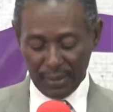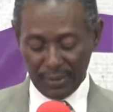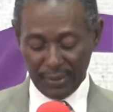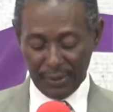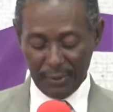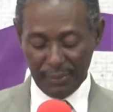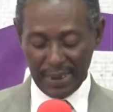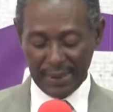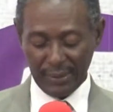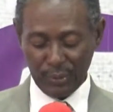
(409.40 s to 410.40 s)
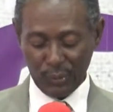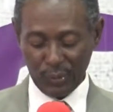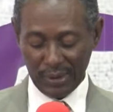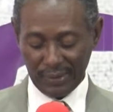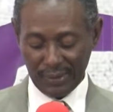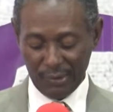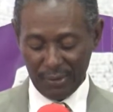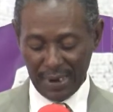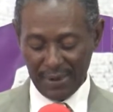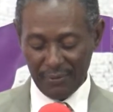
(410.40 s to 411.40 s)
The term beatitude is
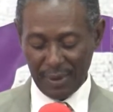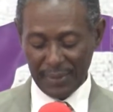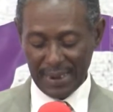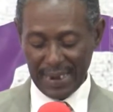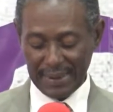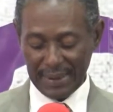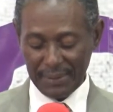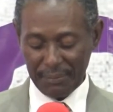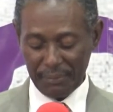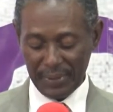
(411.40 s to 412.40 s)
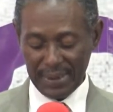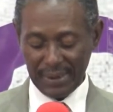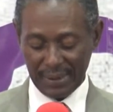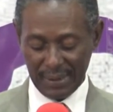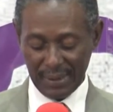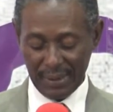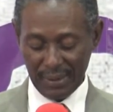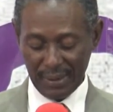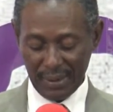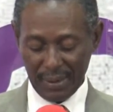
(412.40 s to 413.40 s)
derived from the Latin beati,
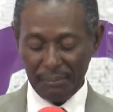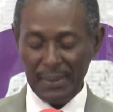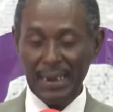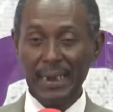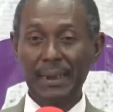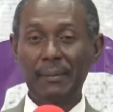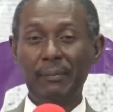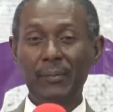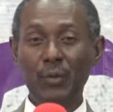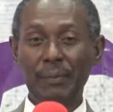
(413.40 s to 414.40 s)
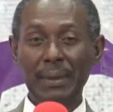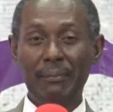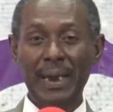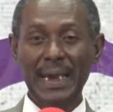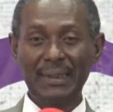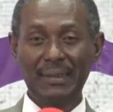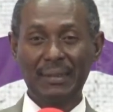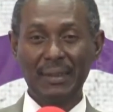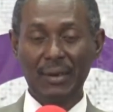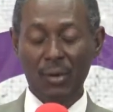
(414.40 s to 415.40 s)
meaning to be blessed
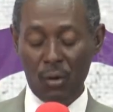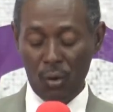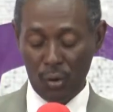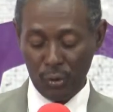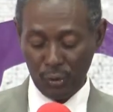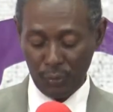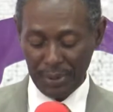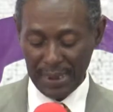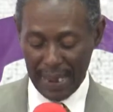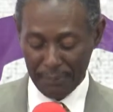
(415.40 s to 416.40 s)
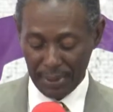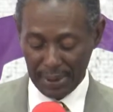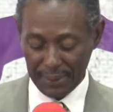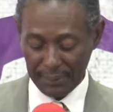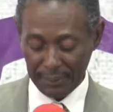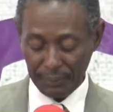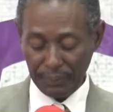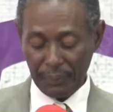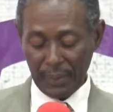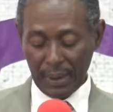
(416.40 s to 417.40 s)
or to be happy.
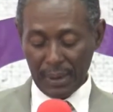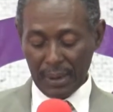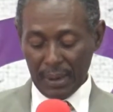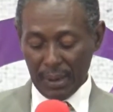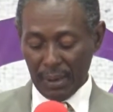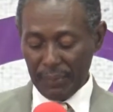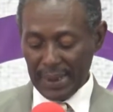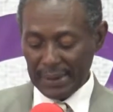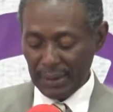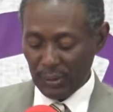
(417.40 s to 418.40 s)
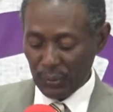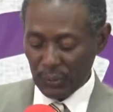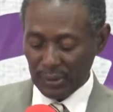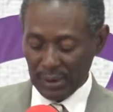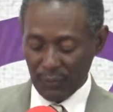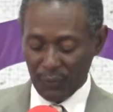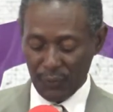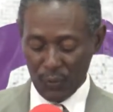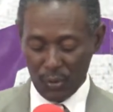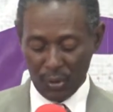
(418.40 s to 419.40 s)
The Beatitudes
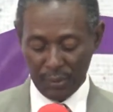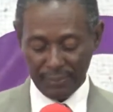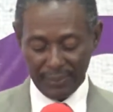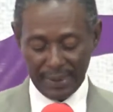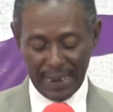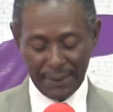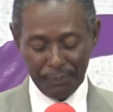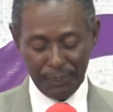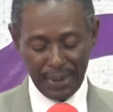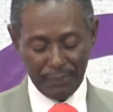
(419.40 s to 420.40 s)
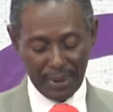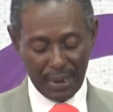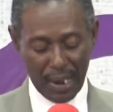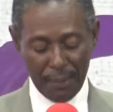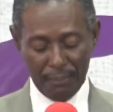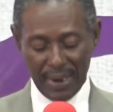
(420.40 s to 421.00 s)
inform that people are